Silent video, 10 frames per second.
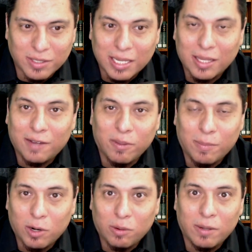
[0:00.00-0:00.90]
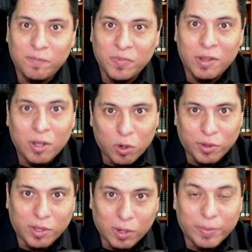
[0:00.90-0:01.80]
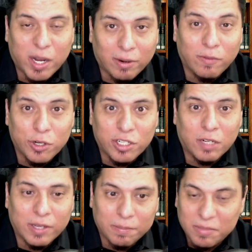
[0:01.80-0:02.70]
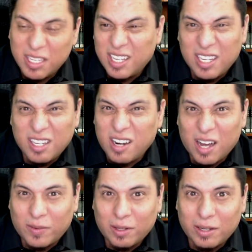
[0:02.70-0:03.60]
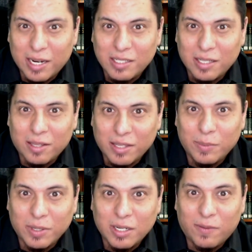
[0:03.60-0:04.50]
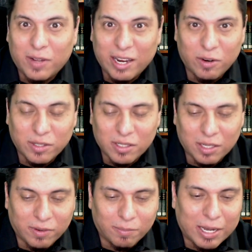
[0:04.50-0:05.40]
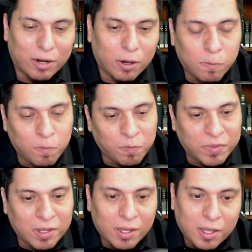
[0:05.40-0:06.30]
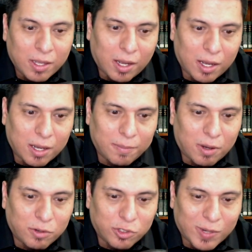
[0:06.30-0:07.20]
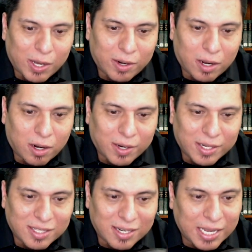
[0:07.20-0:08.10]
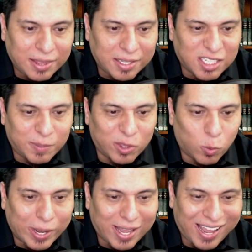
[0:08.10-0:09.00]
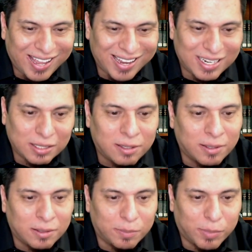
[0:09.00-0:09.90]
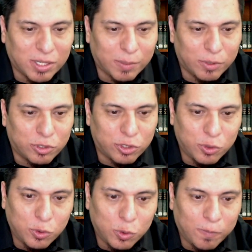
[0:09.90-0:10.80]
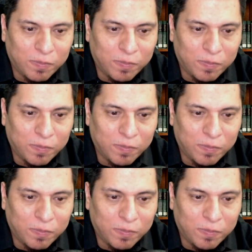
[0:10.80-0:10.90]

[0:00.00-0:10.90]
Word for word: I love the manhwa, or the webcomic version of it. Novel, has, uh, ebook novel here is even better. Um, also out on August the 9th is going to be The Way Ahead, book number two.